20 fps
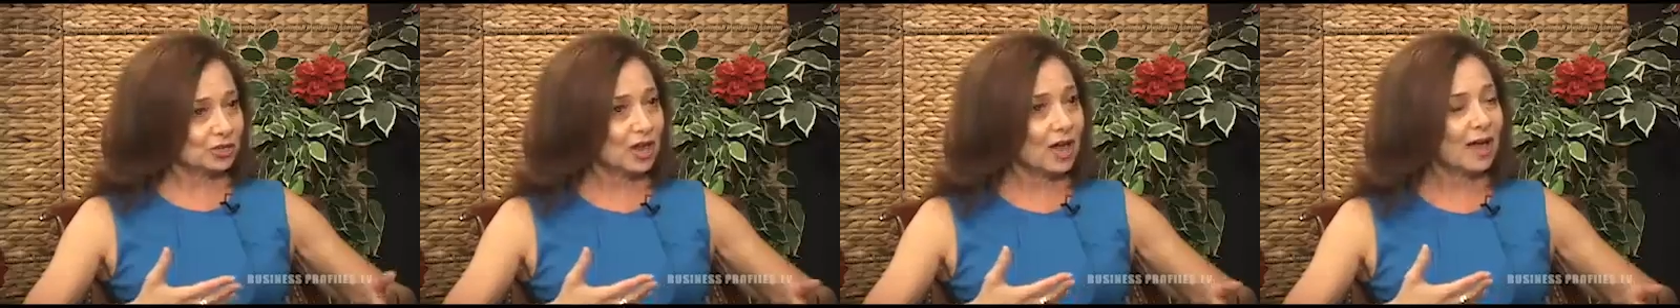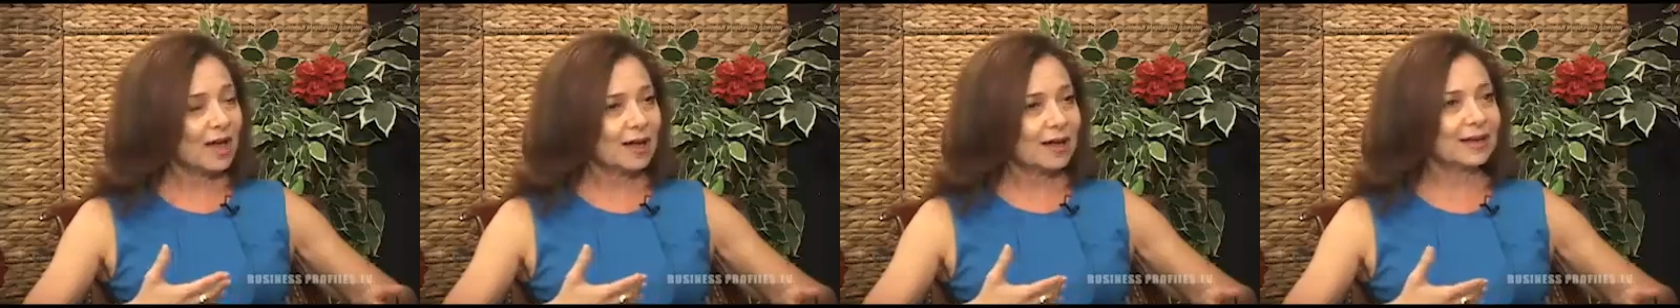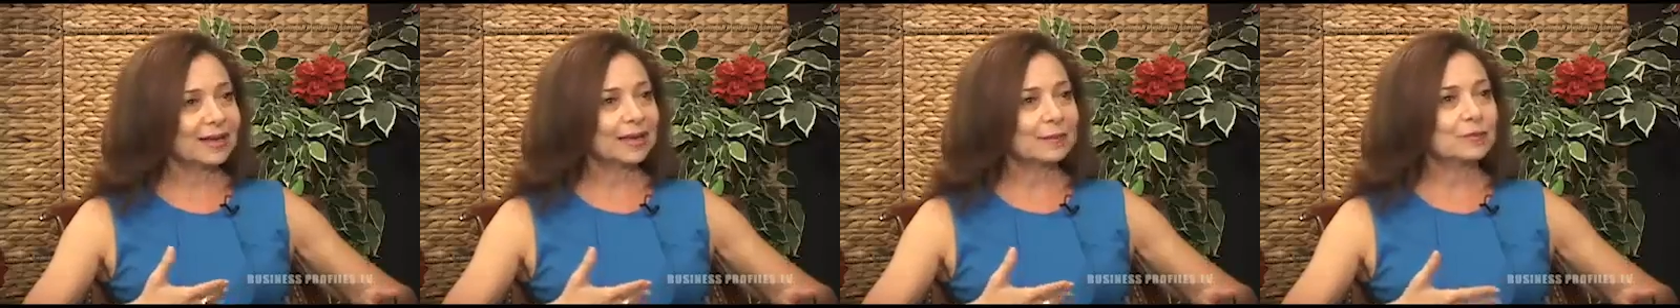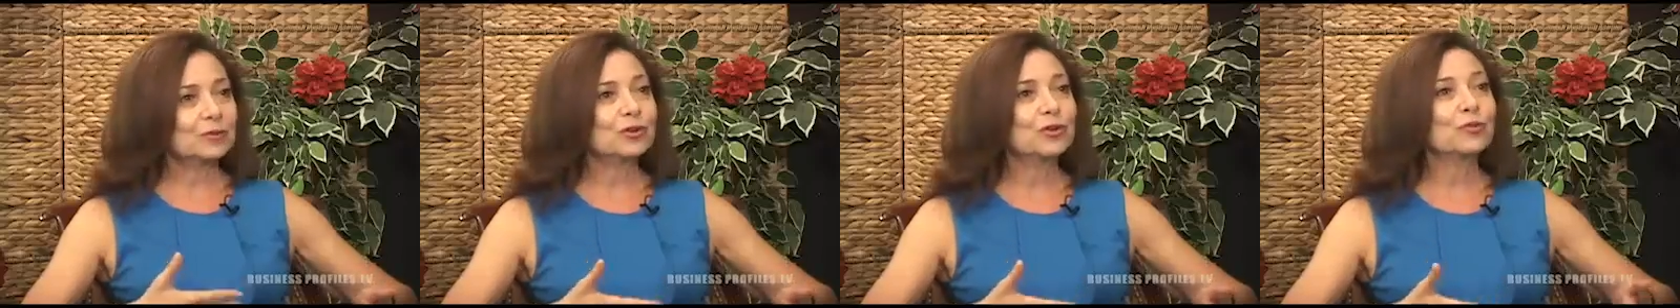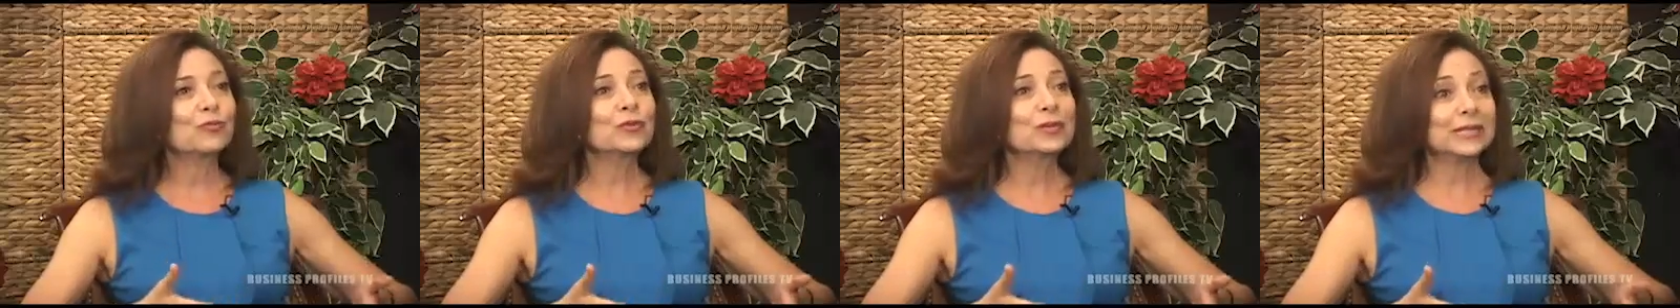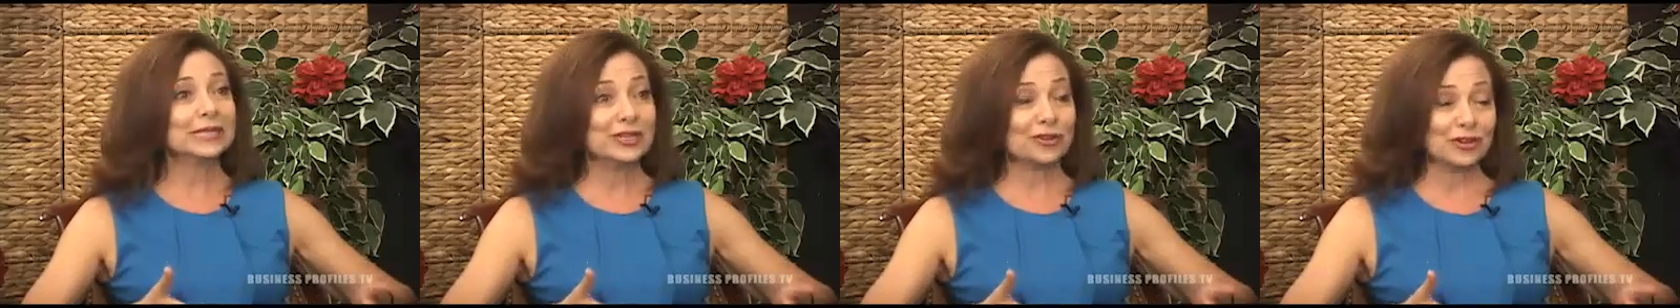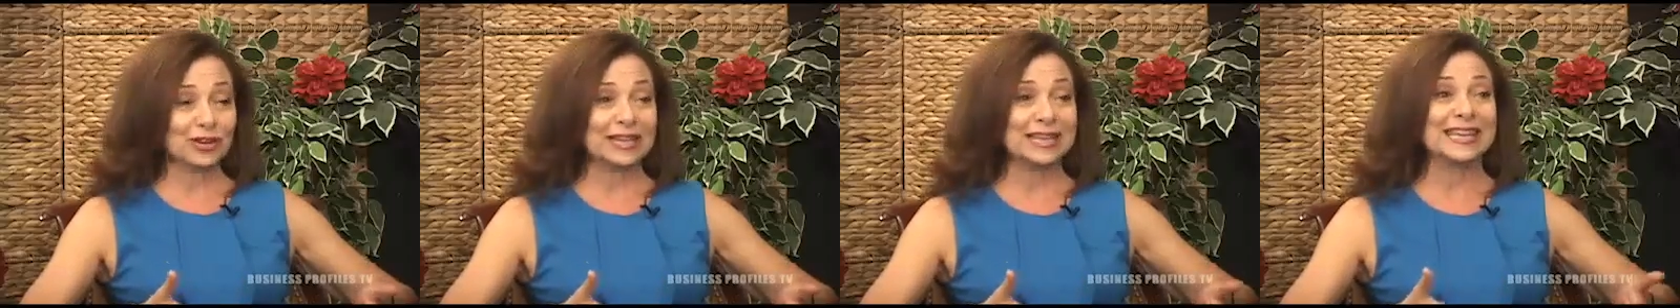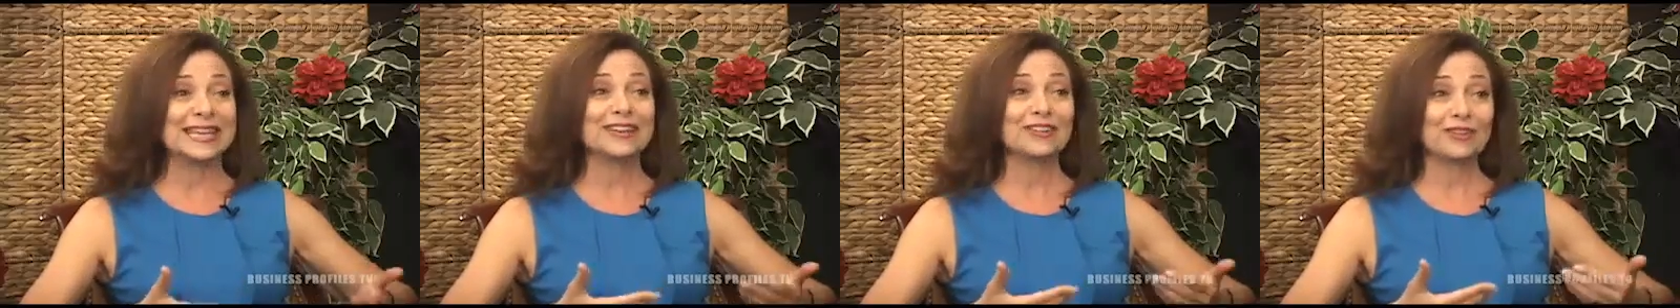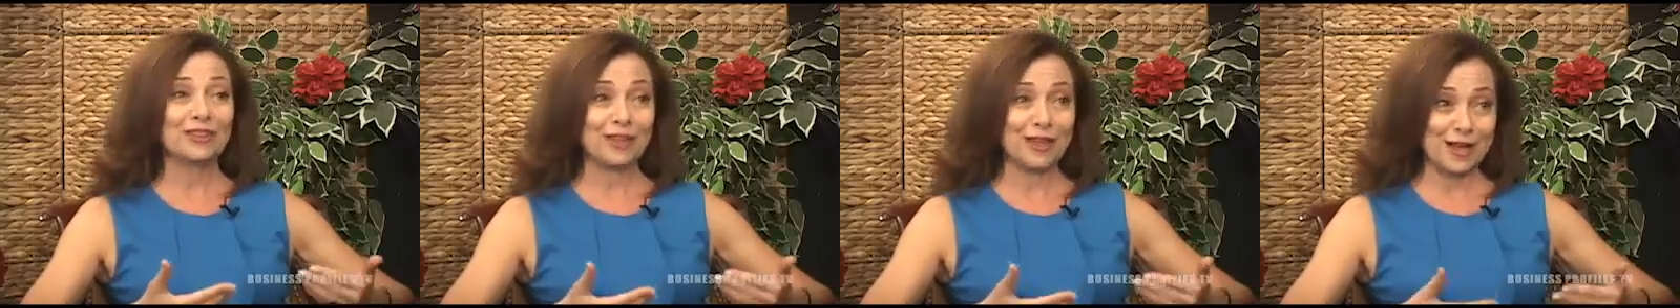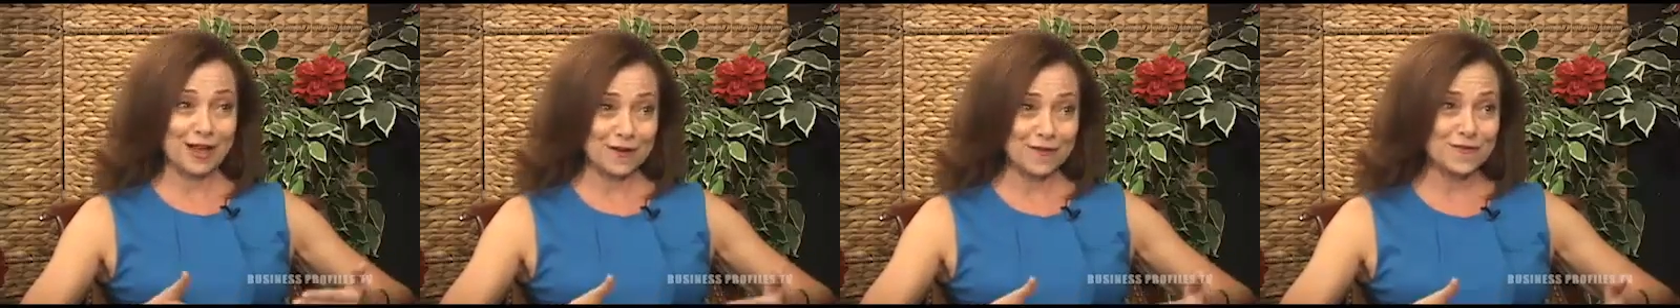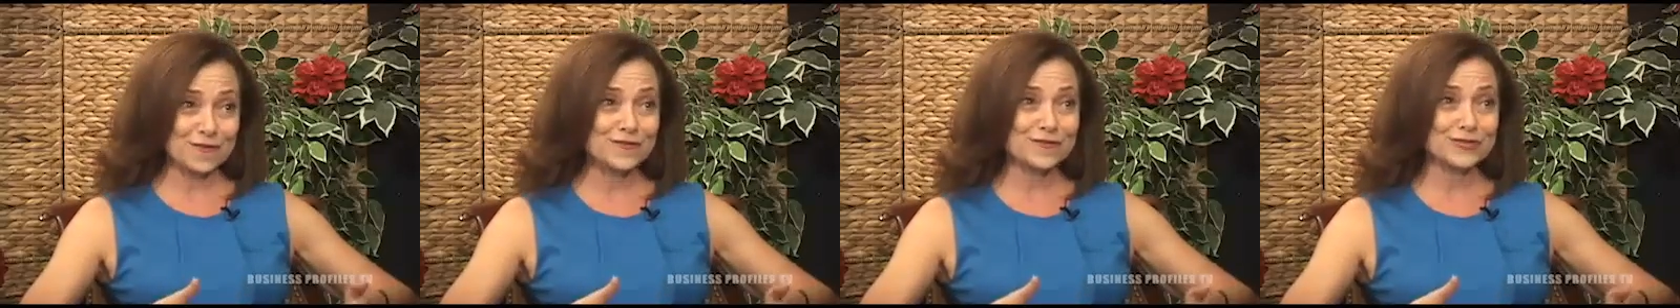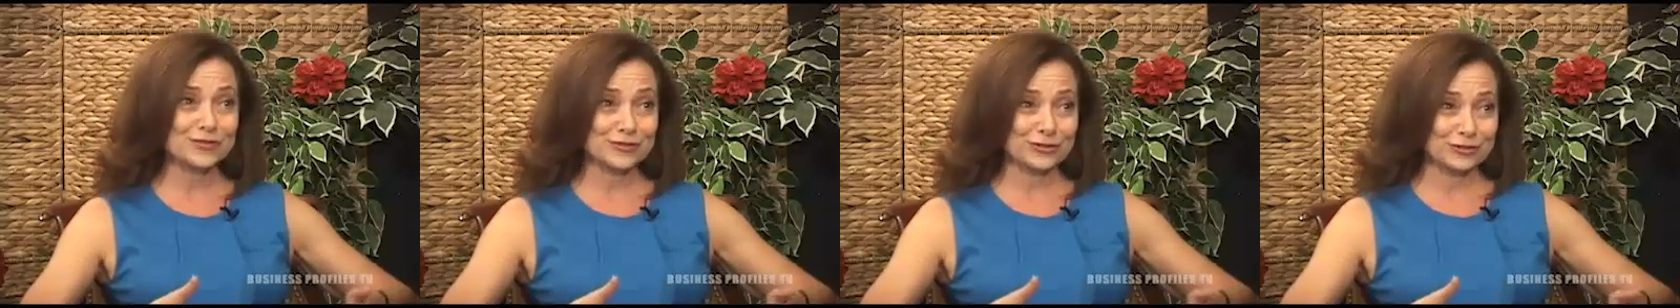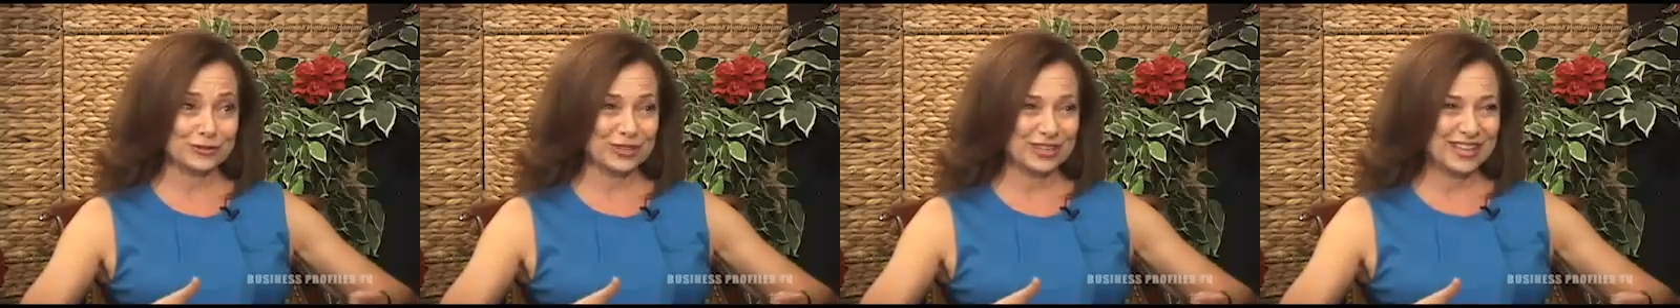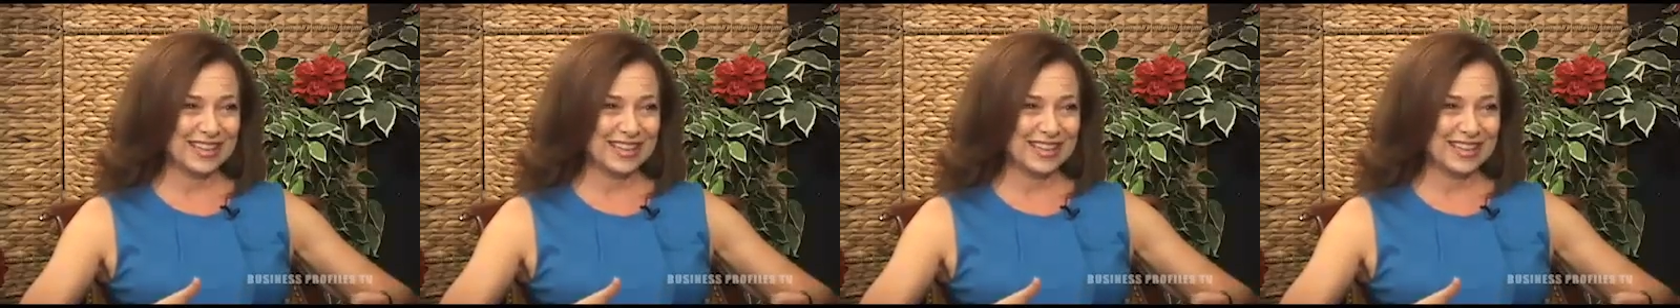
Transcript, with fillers: time, you're really going to eat a lot of food.